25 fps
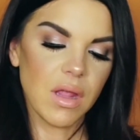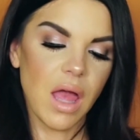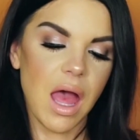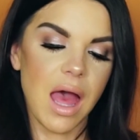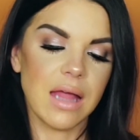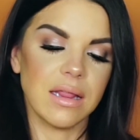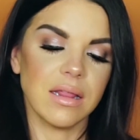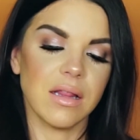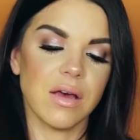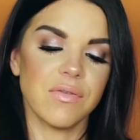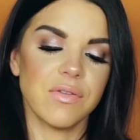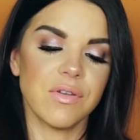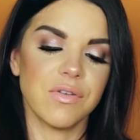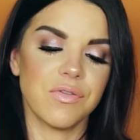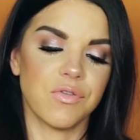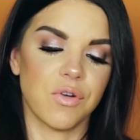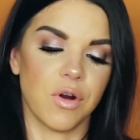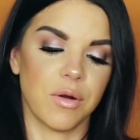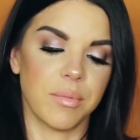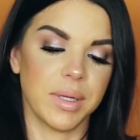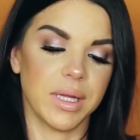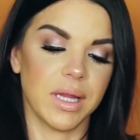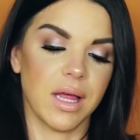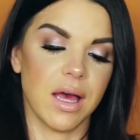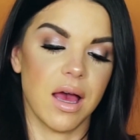I love the
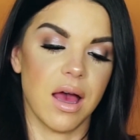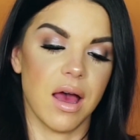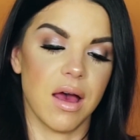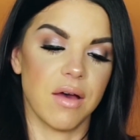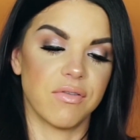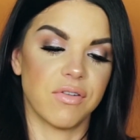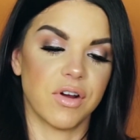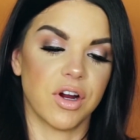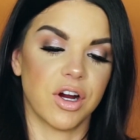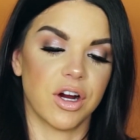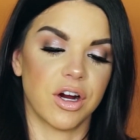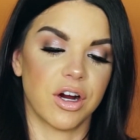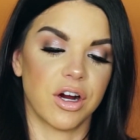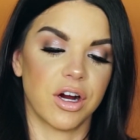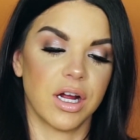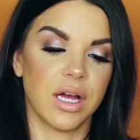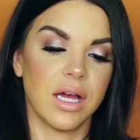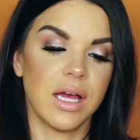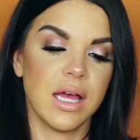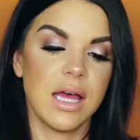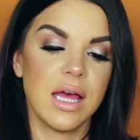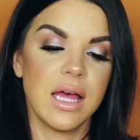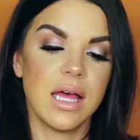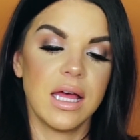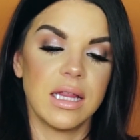formula of
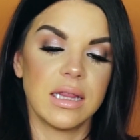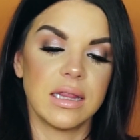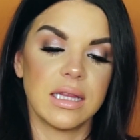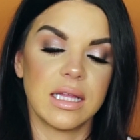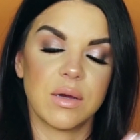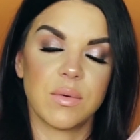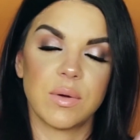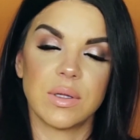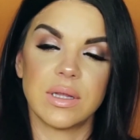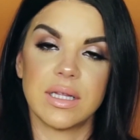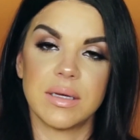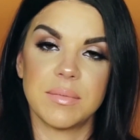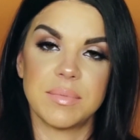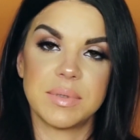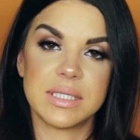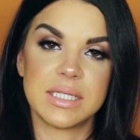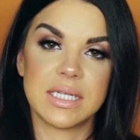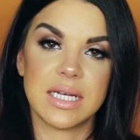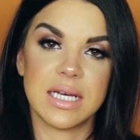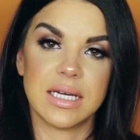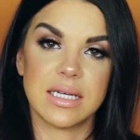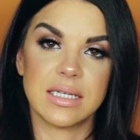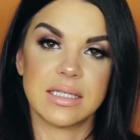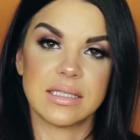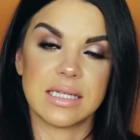her liquid
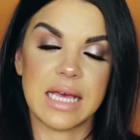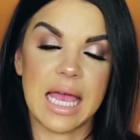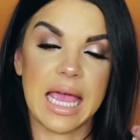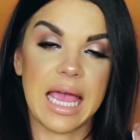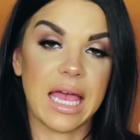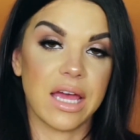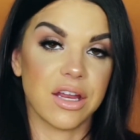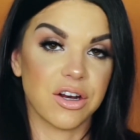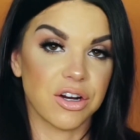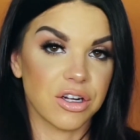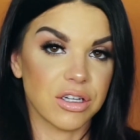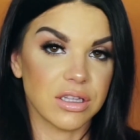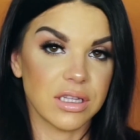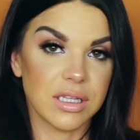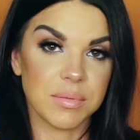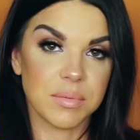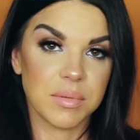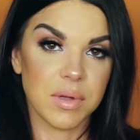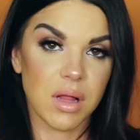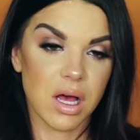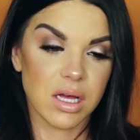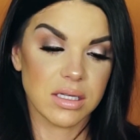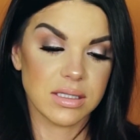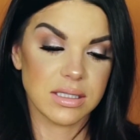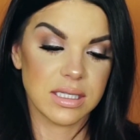lipsticks and her lip
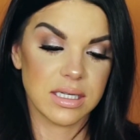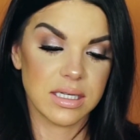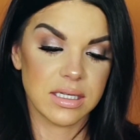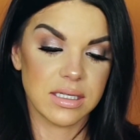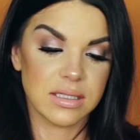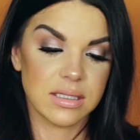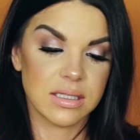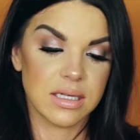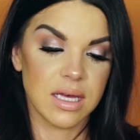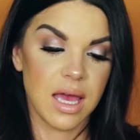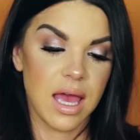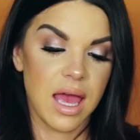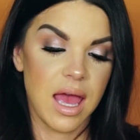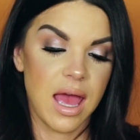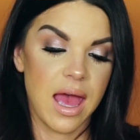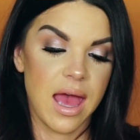glosses.